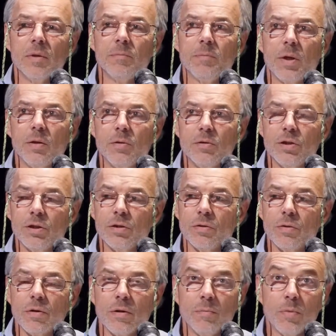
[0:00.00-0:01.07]
pose
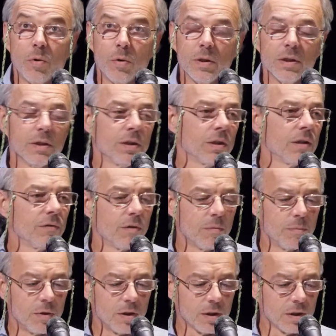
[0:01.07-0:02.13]
or the poise of the
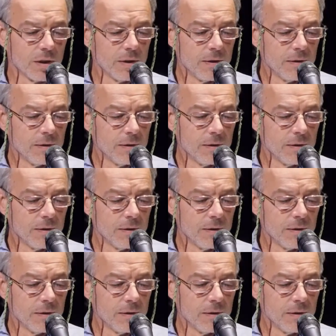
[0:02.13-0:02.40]
book.